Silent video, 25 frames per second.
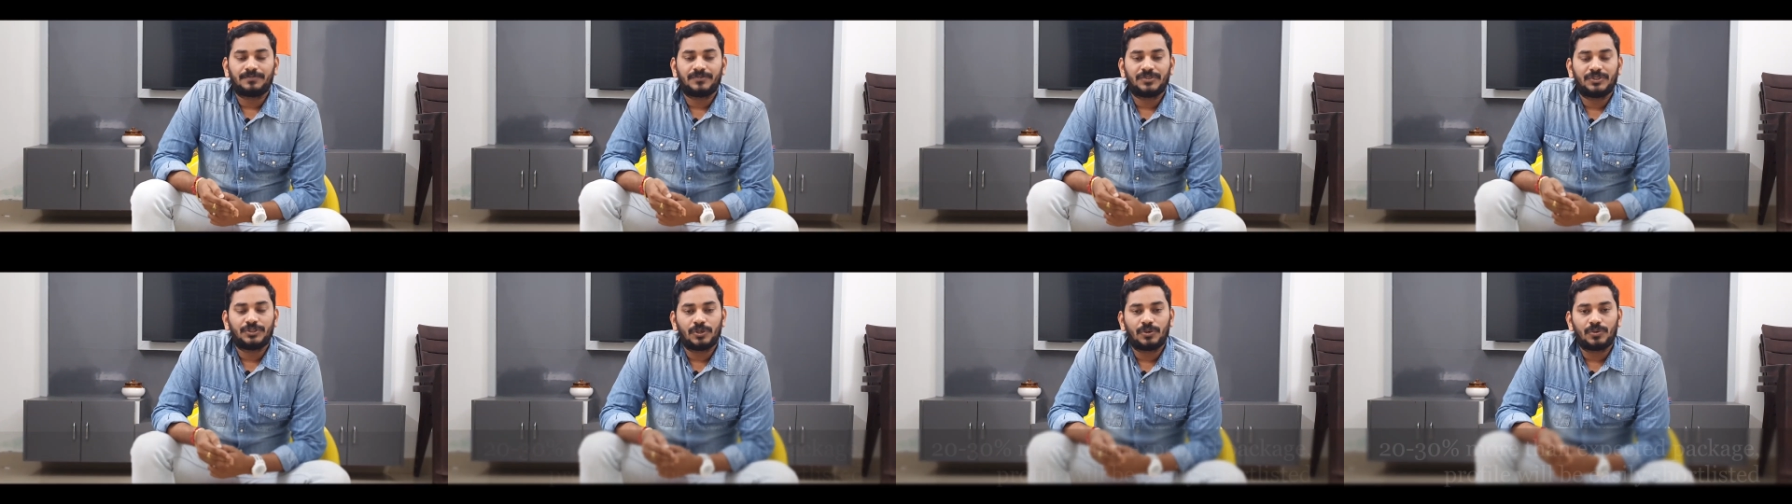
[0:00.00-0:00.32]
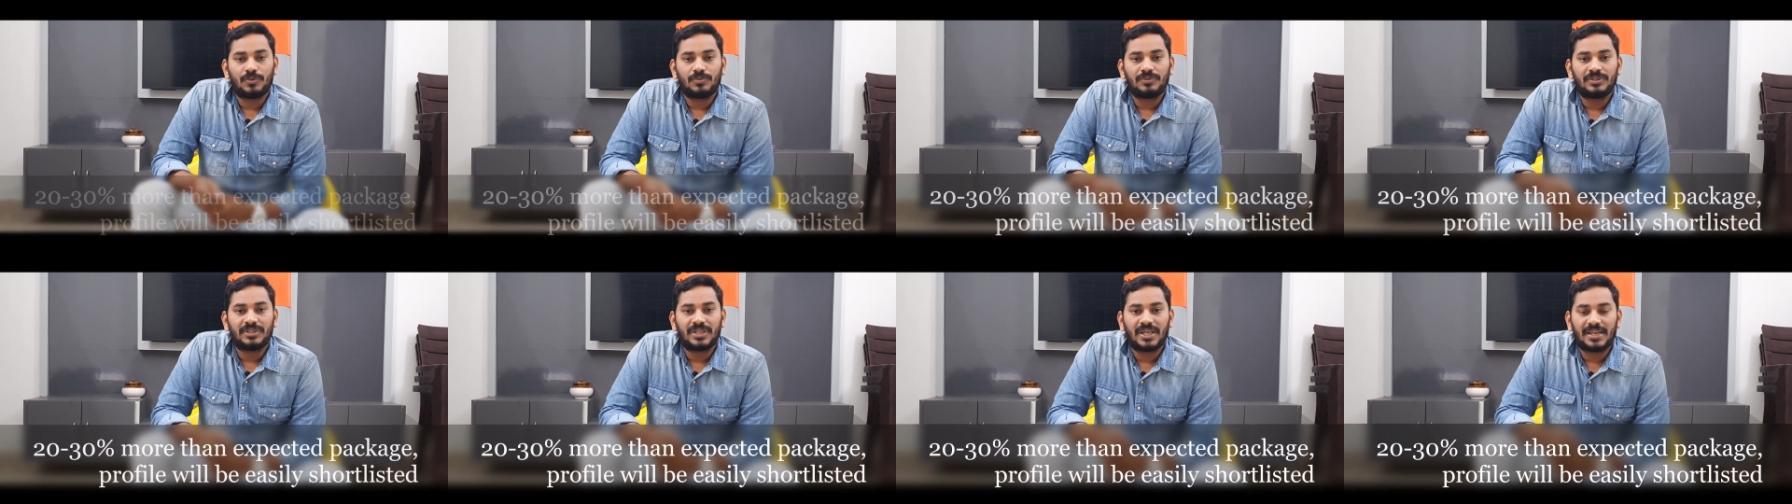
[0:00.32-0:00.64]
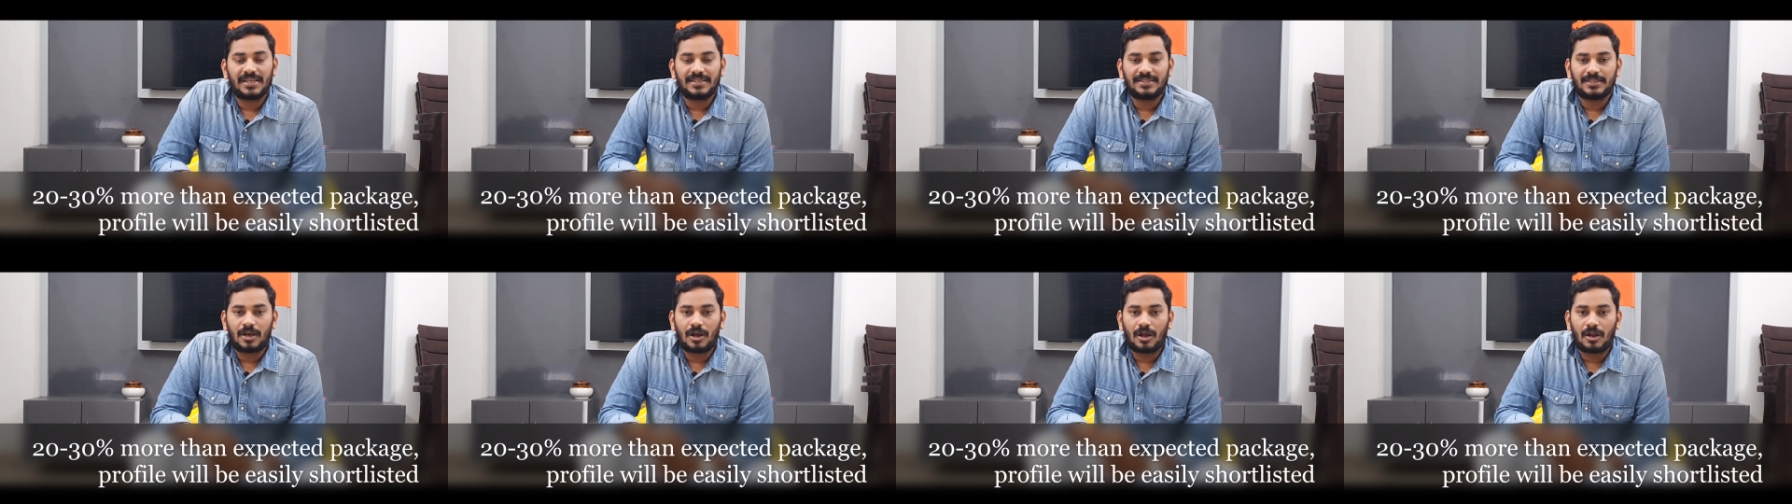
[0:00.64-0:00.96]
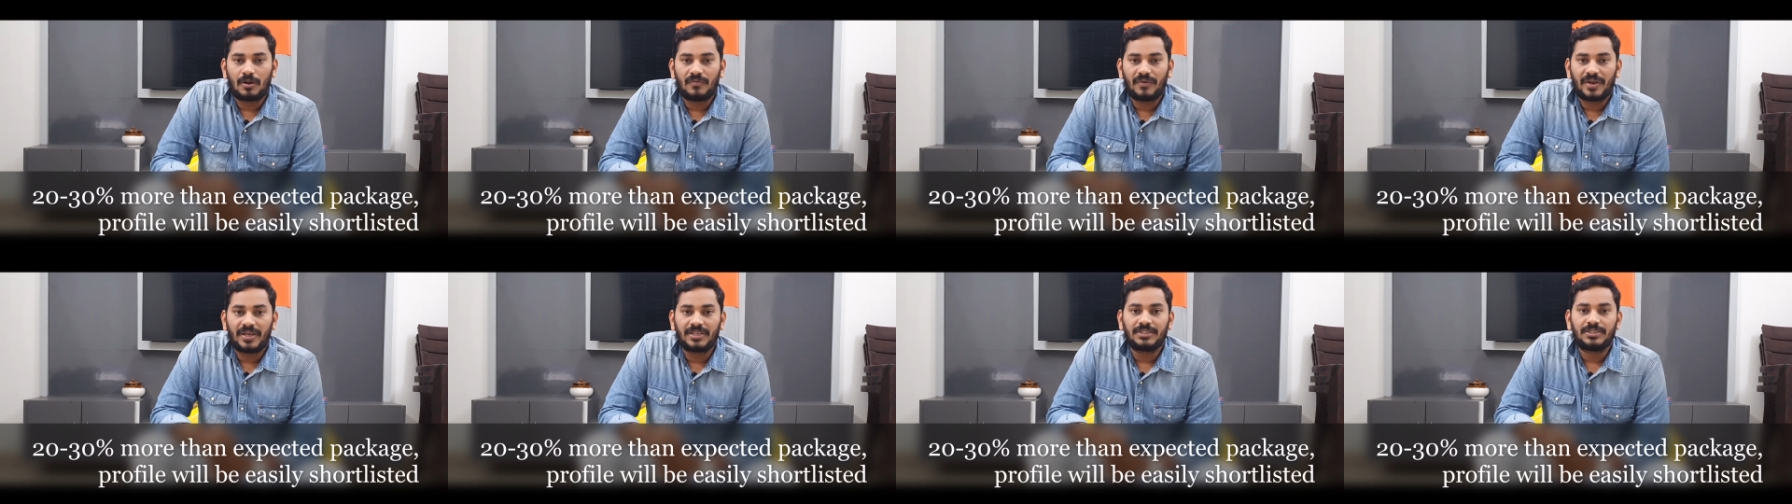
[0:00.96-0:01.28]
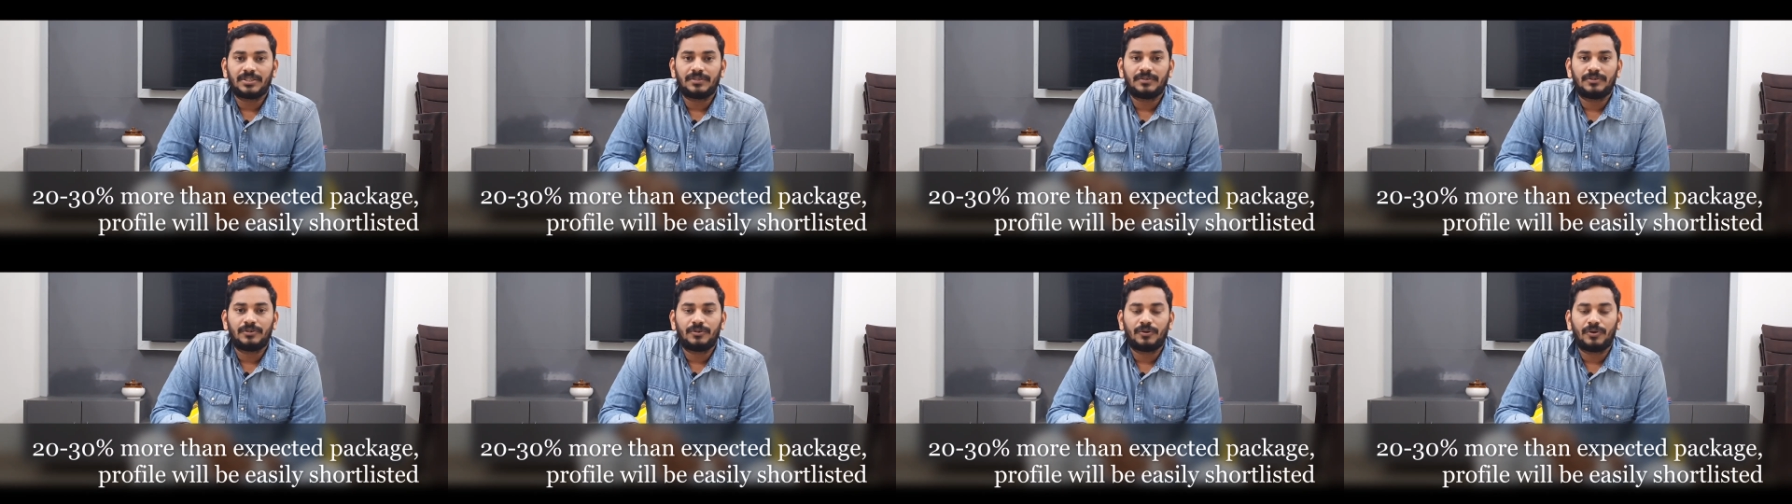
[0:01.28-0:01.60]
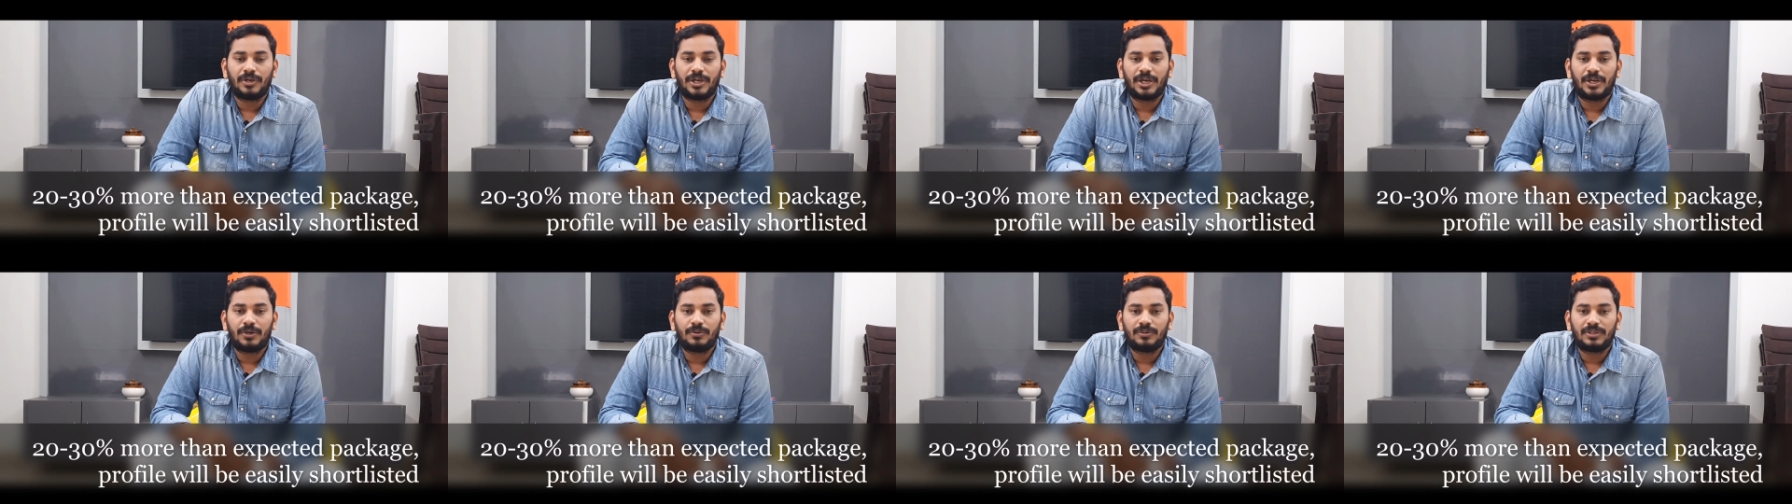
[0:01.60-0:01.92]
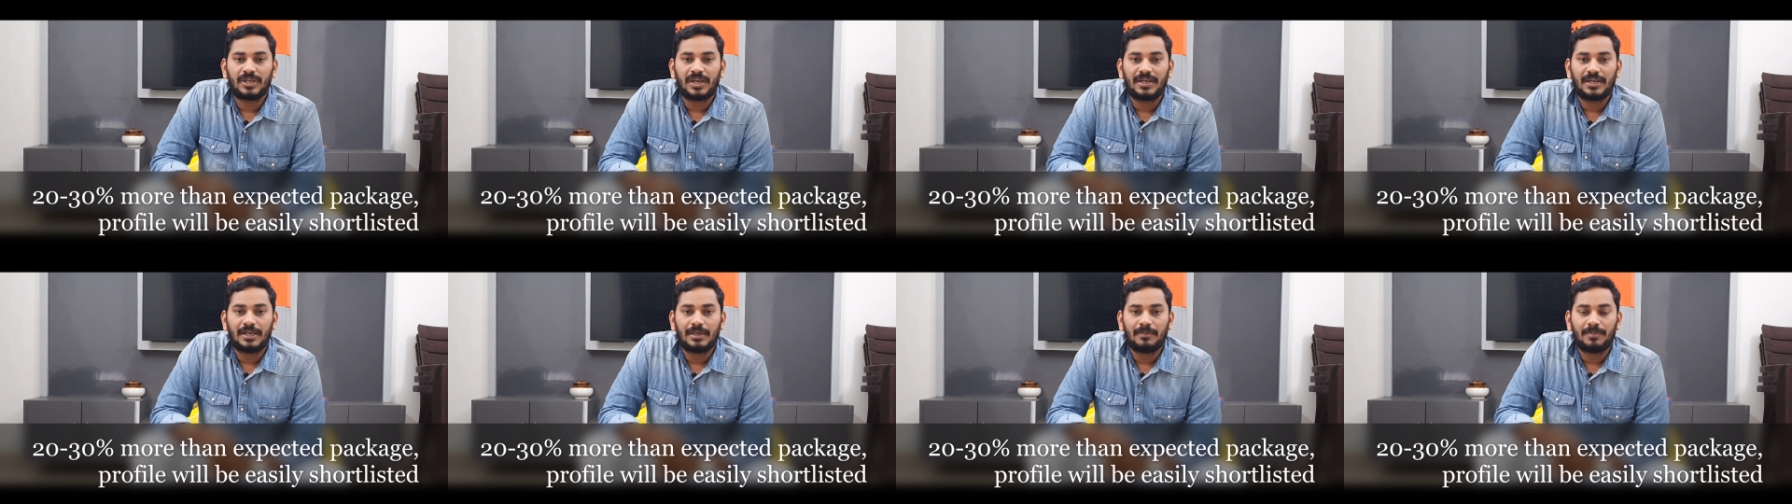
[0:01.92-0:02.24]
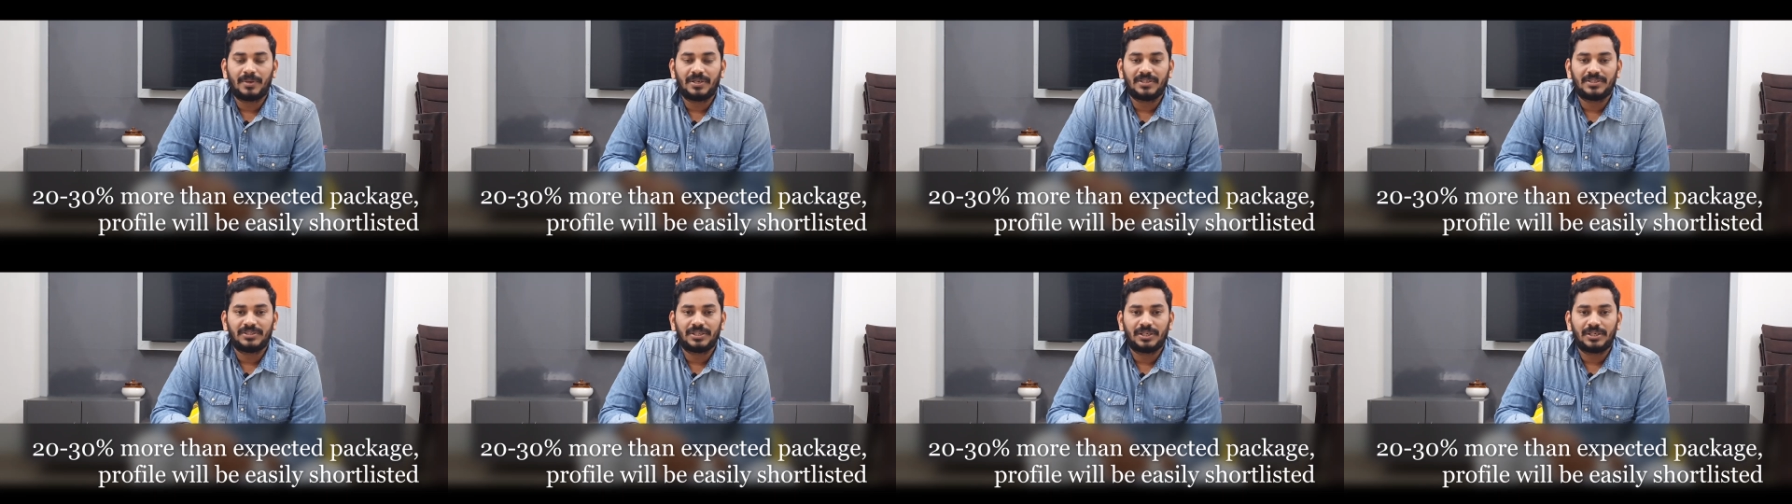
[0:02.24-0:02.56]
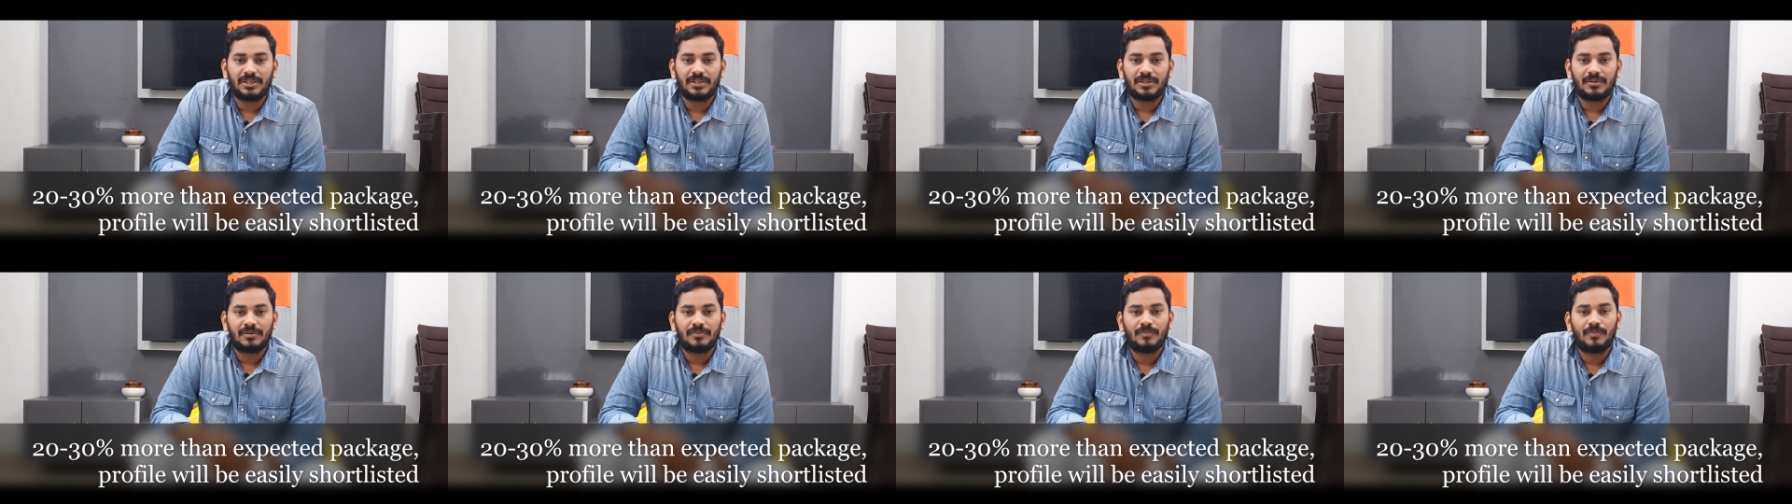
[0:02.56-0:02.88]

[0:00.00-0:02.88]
So there is always 20 to 30%